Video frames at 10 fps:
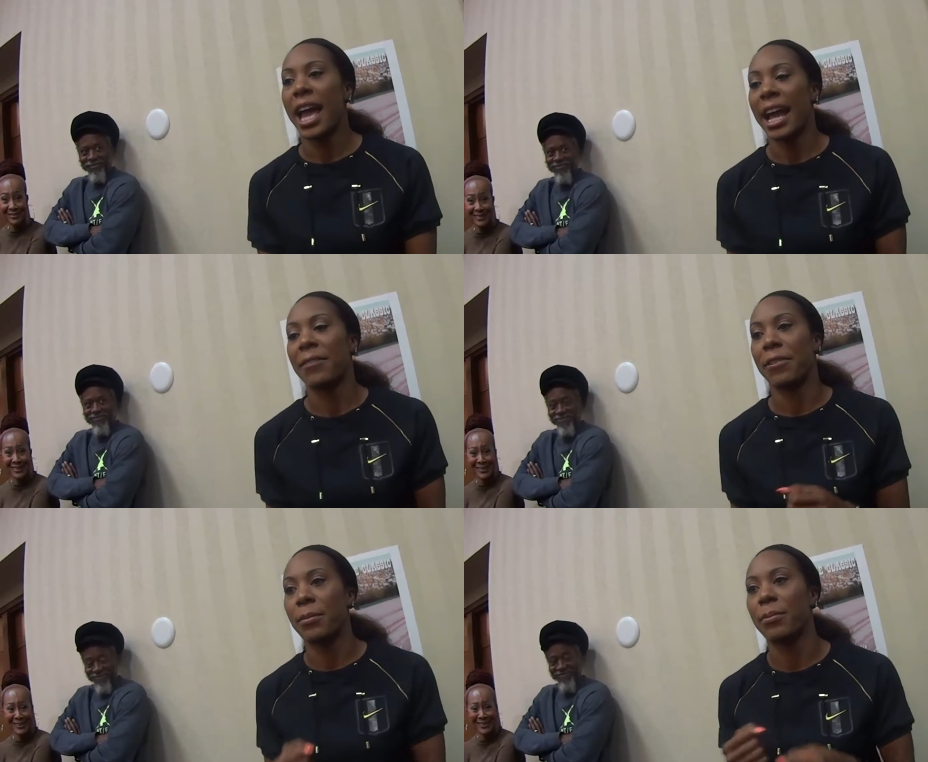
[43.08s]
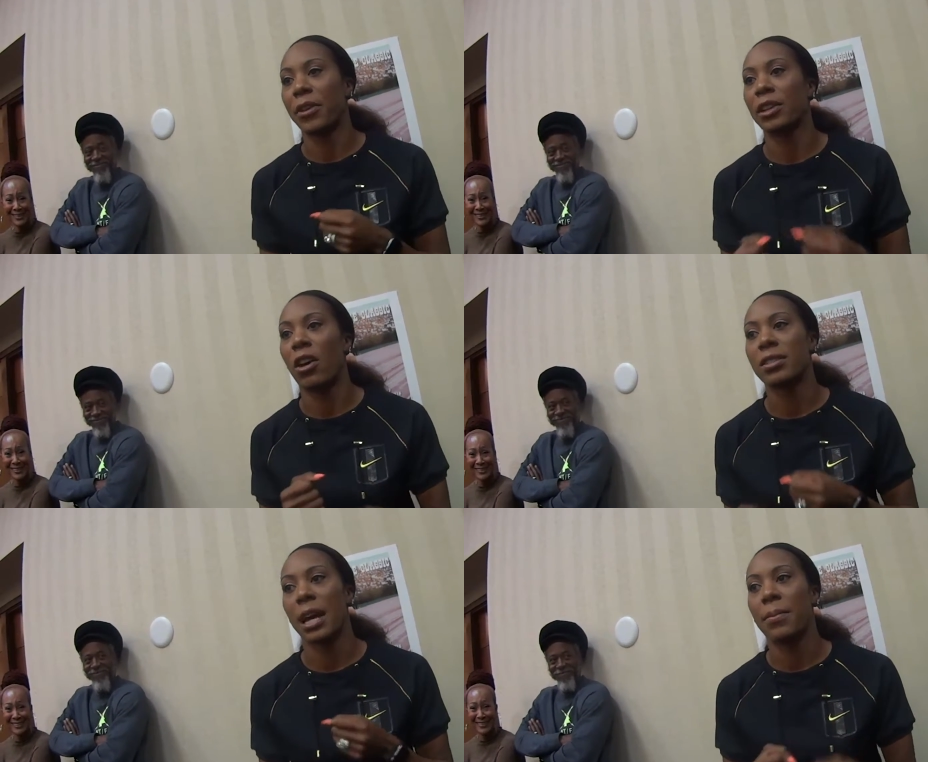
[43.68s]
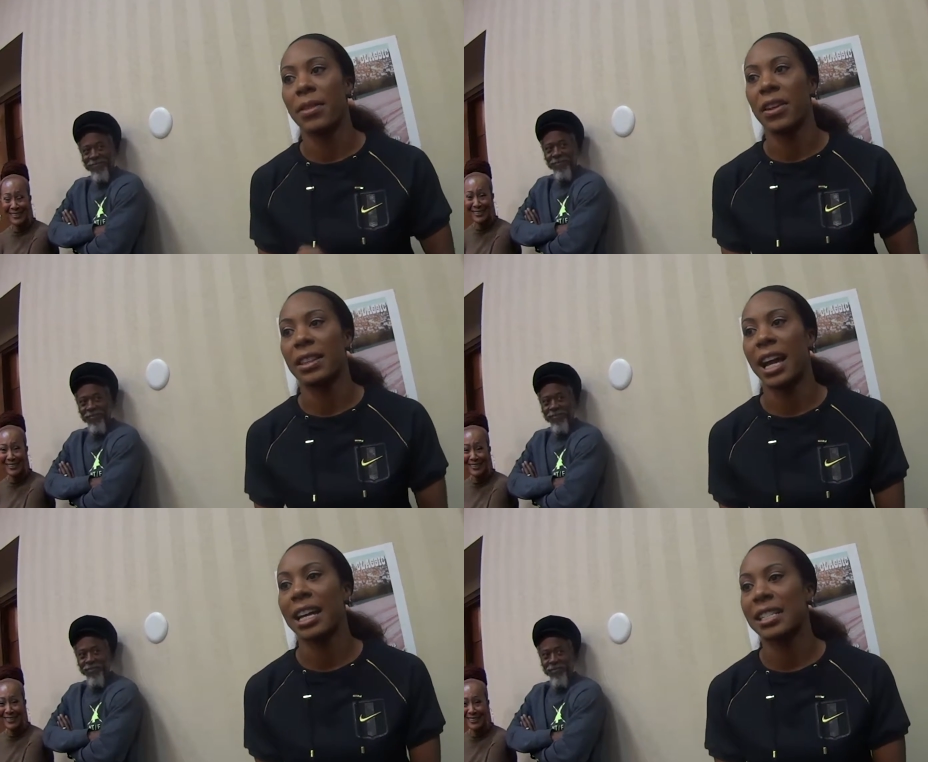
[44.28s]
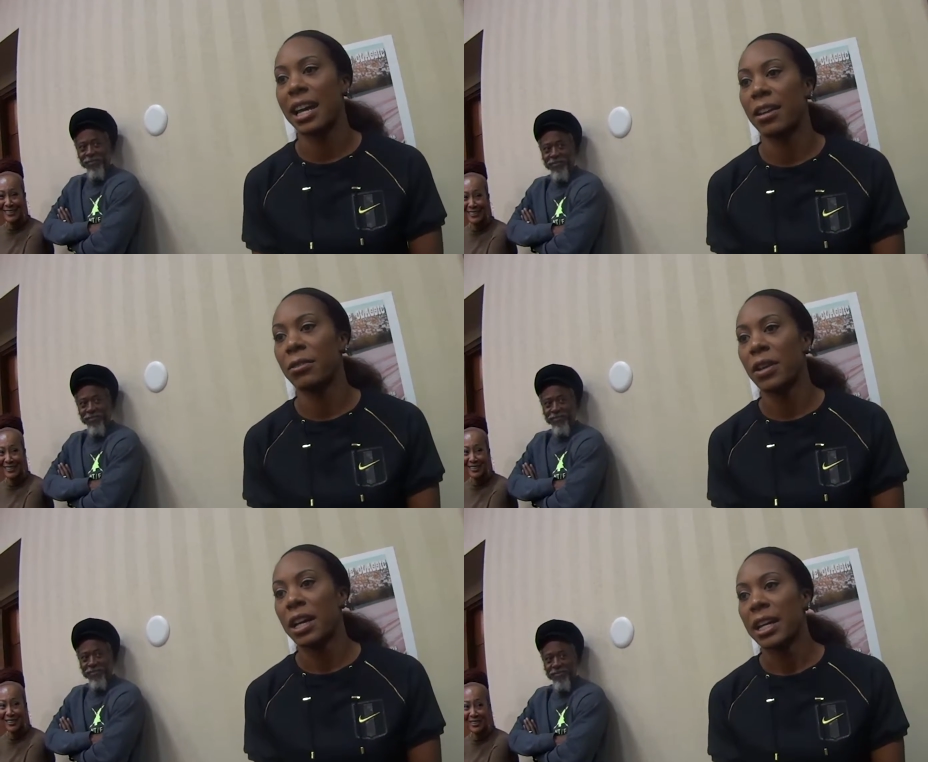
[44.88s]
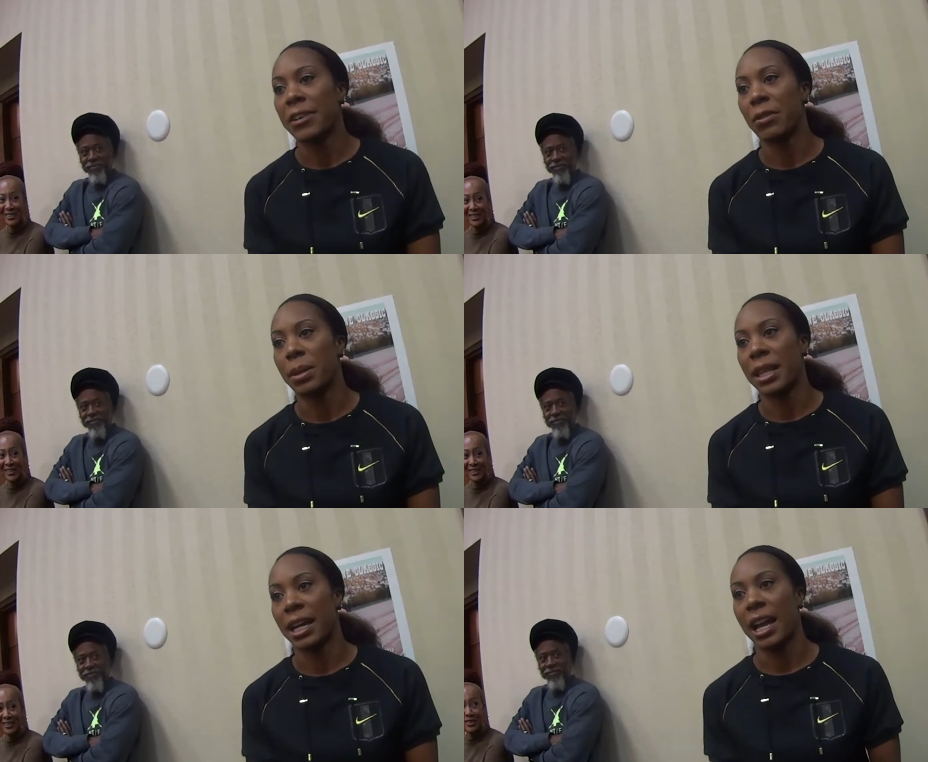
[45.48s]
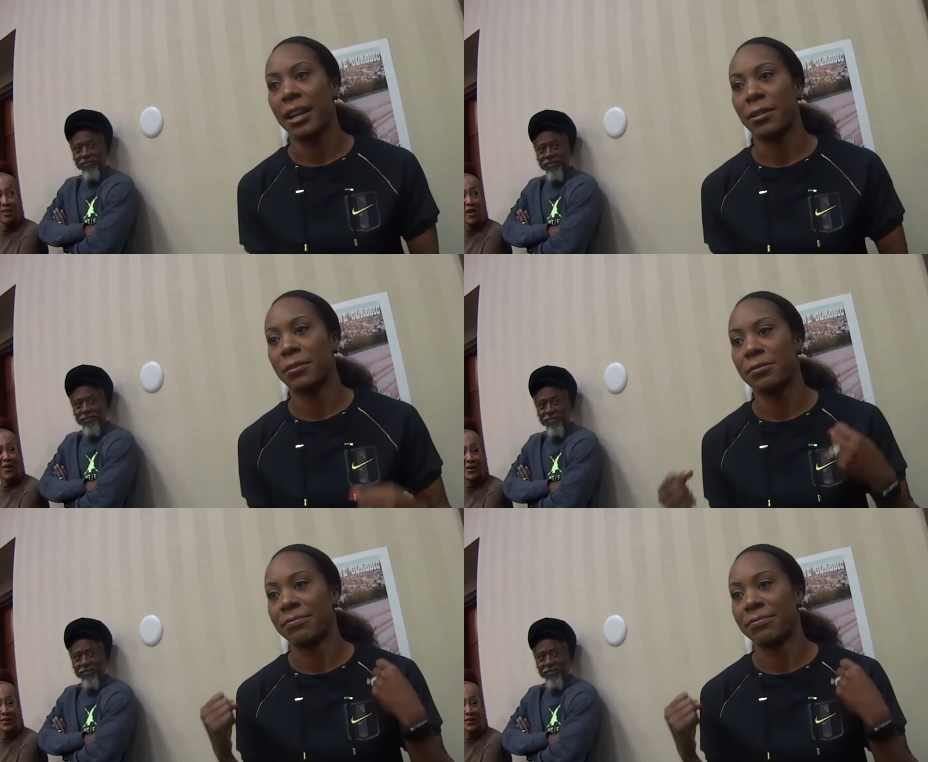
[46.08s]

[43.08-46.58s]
Speaker 1: And for, for a long time, I think that has kind of given me that kind of